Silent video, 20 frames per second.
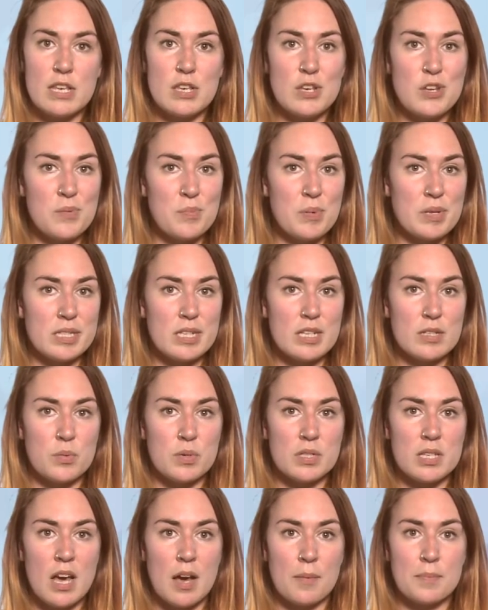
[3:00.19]
new business
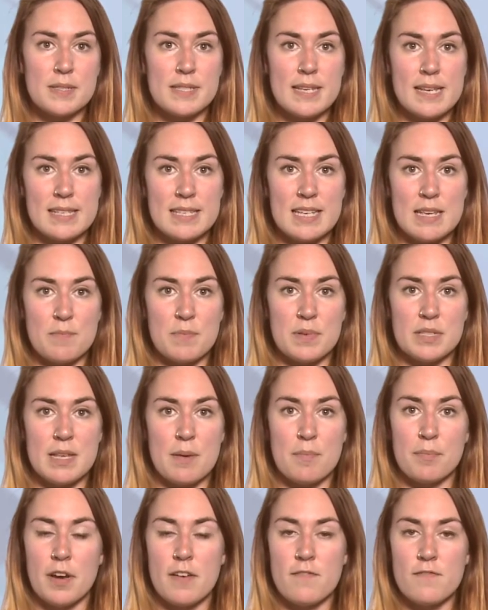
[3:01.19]
was up
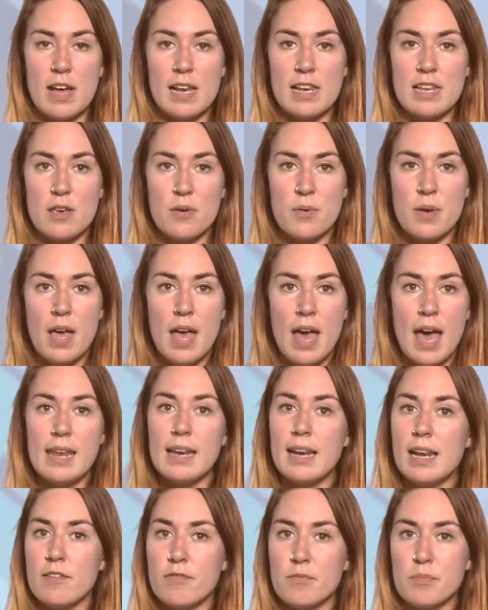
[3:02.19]
16% by value
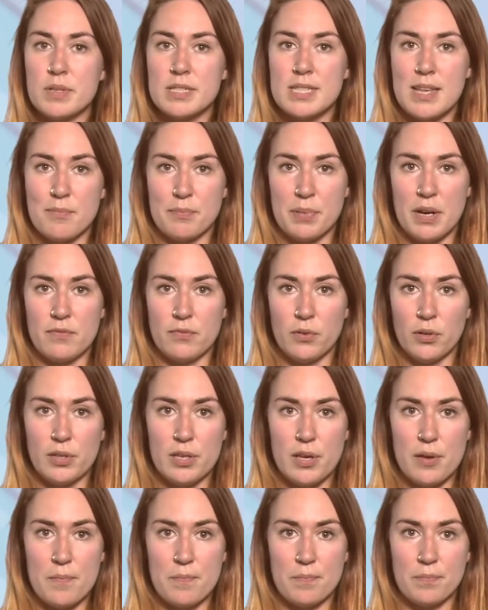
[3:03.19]
and 11% by
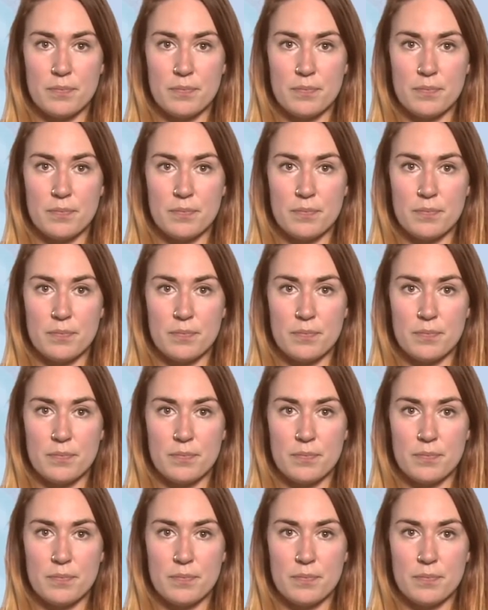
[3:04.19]
volume.